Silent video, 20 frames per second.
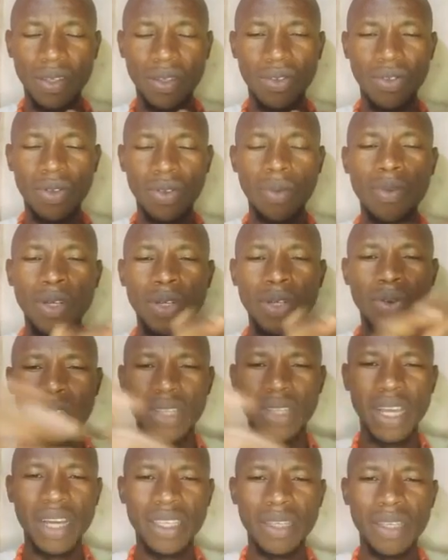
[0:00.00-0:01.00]
Somebody
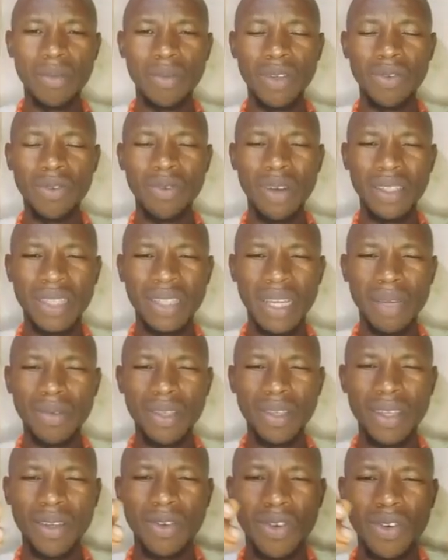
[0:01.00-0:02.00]
was asking me one time,
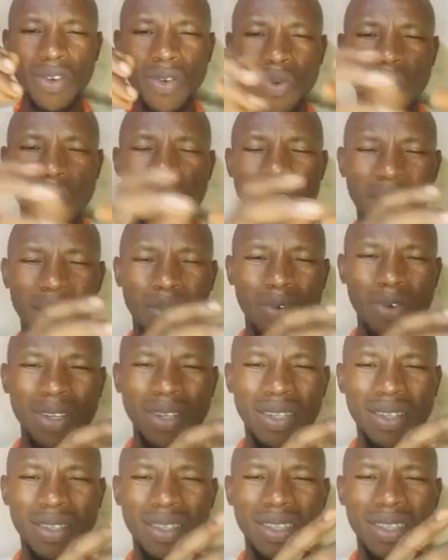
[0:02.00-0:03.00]
say, what
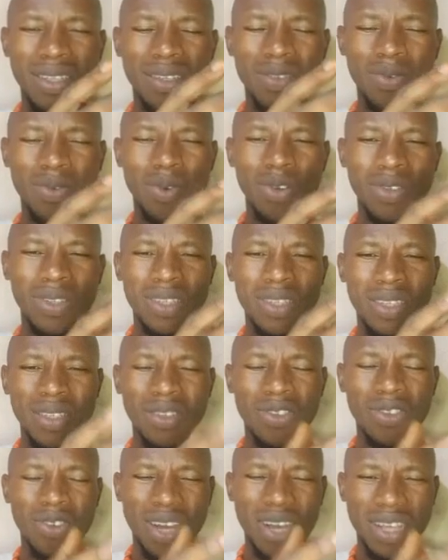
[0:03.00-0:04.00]
is this? What's
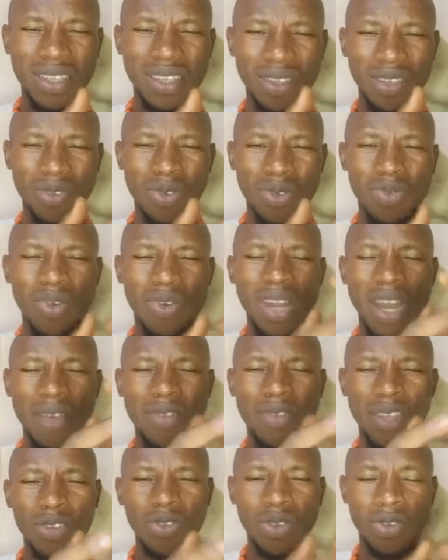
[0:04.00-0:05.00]
your ancestors? What
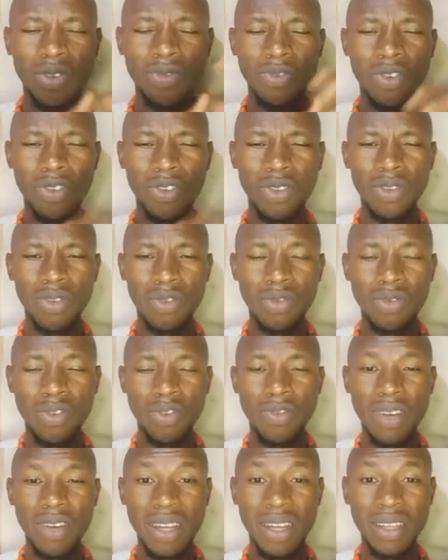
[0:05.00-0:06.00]
have they done for you so
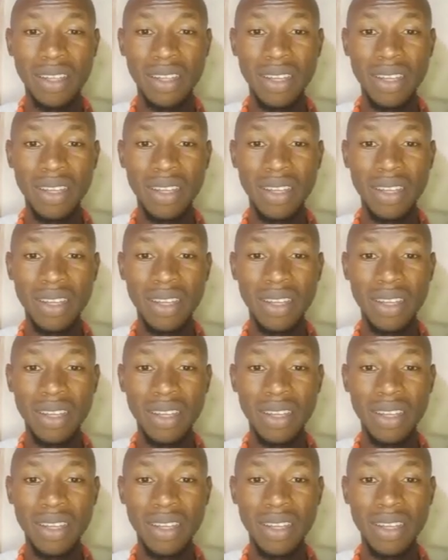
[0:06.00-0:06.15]
far?